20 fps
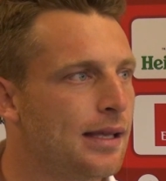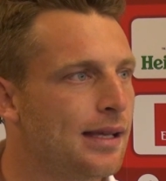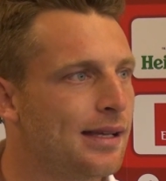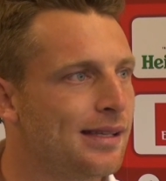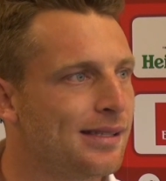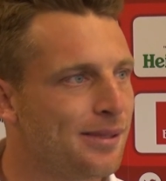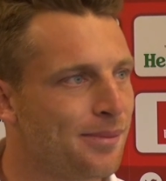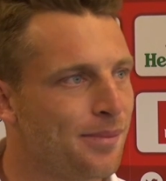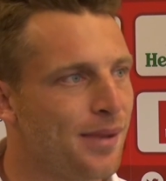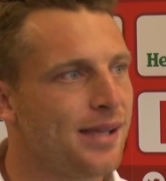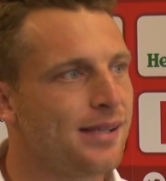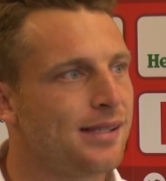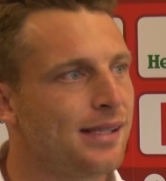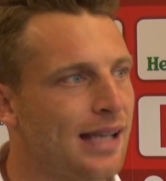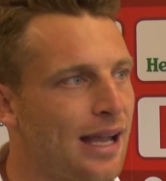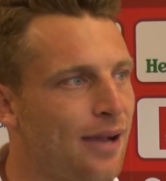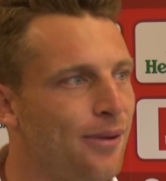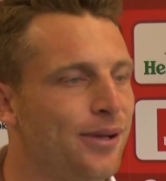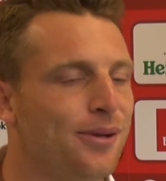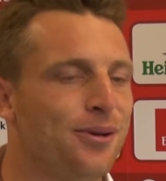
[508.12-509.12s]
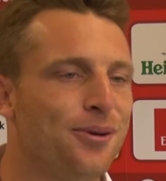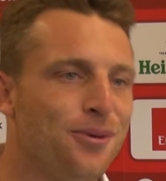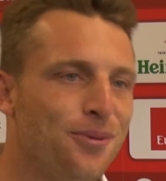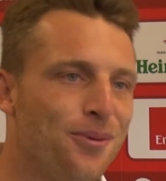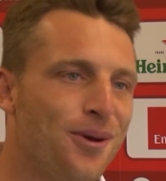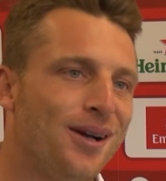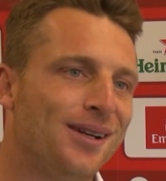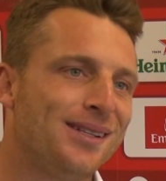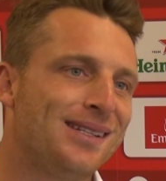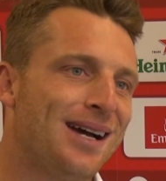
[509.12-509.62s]
It's amazing how it all
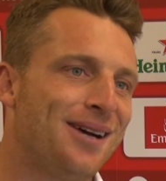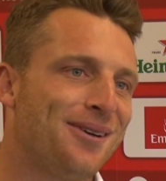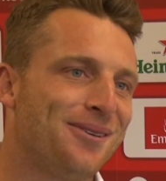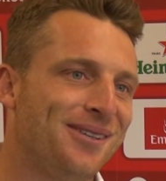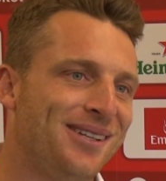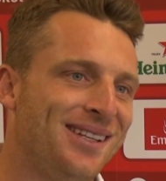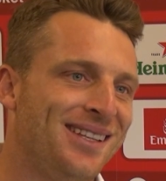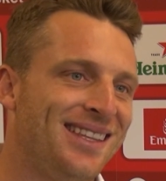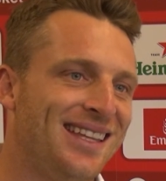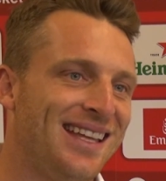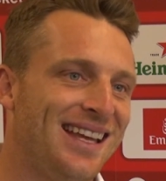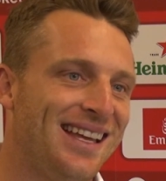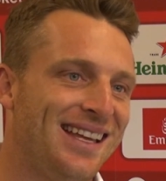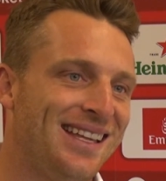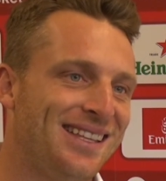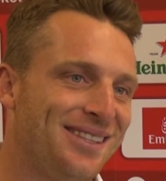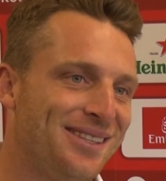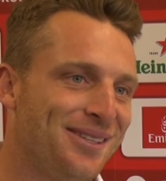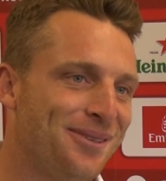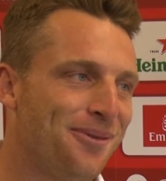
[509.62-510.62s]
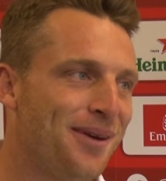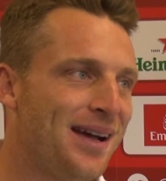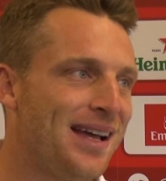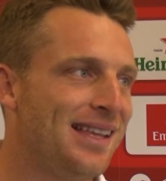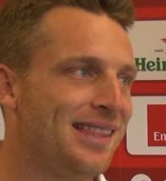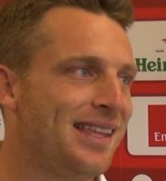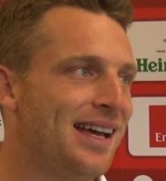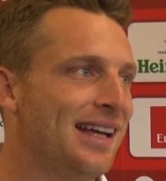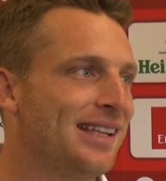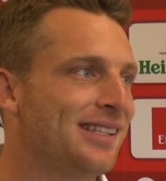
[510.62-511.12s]
worked out in the
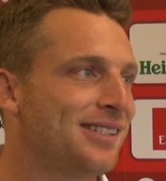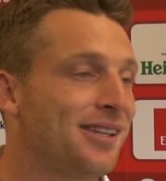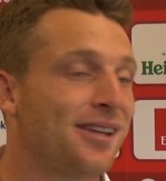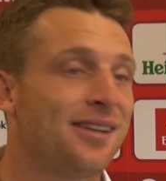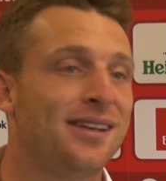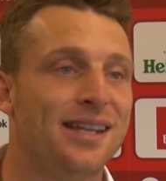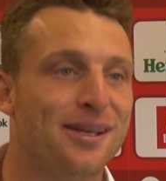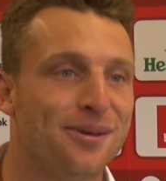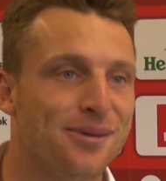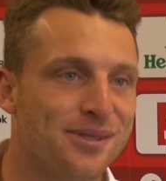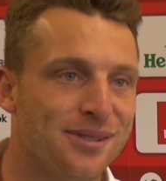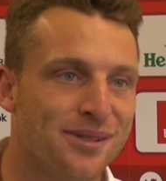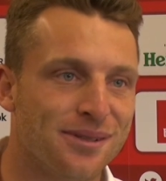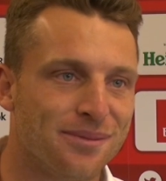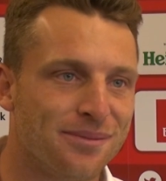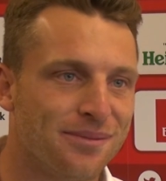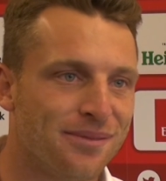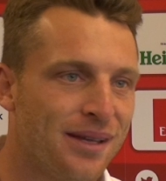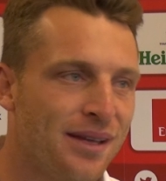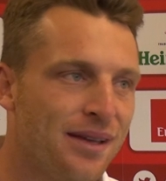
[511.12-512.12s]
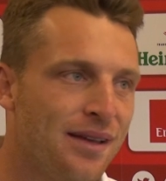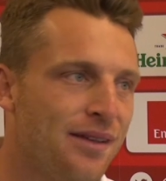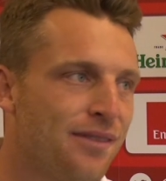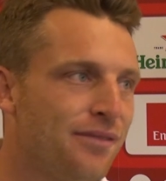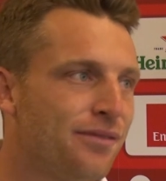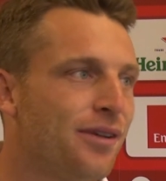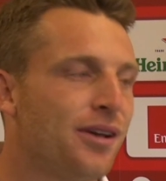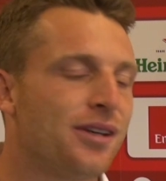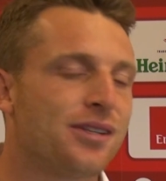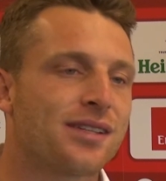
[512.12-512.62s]
way that suddenly it was the
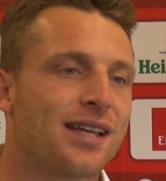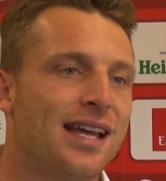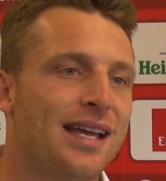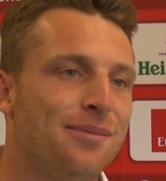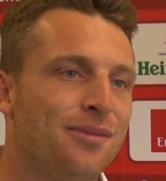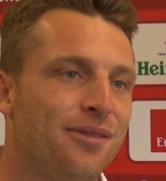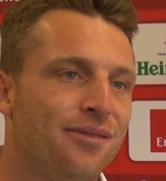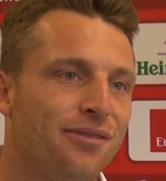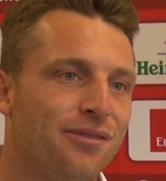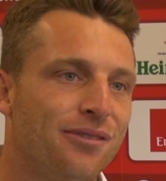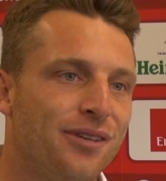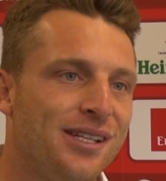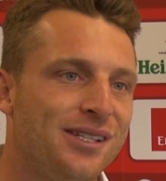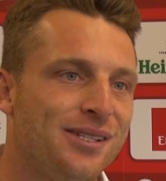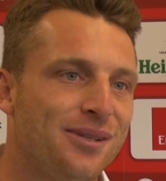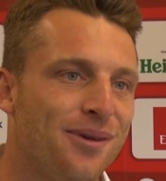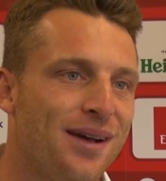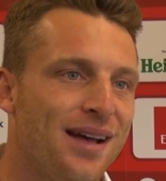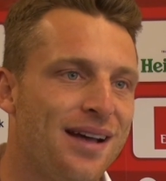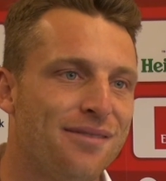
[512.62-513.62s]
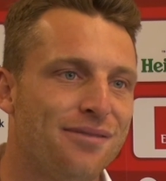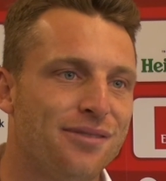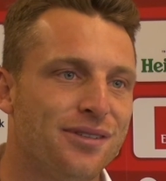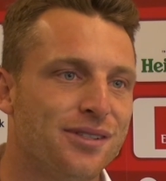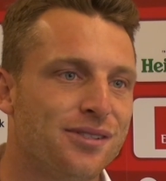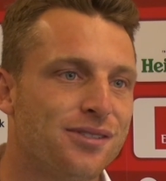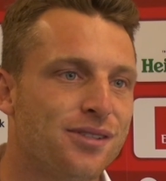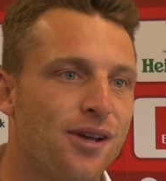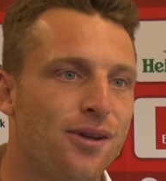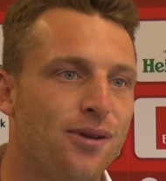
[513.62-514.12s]
first game on free to air
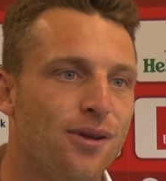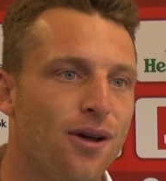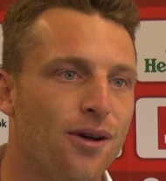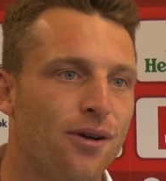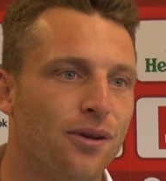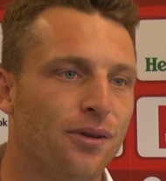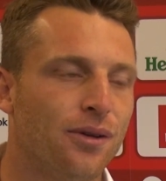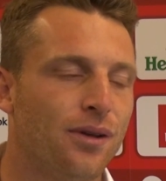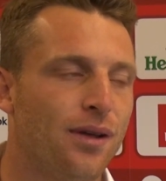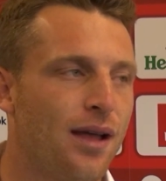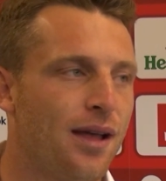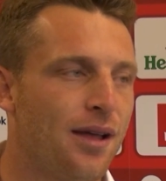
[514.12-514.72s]
for so long.